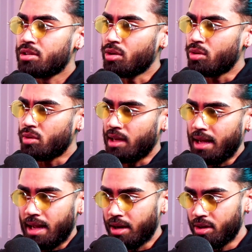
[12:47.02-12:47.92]
So
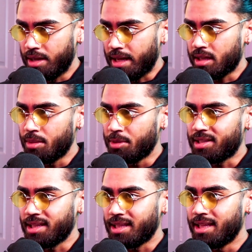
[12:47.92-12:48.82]
I heard academics
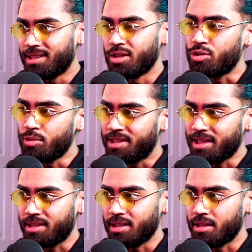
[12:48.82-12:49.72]
say that he's in a
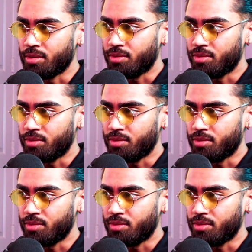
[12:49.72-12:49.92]
360 deal.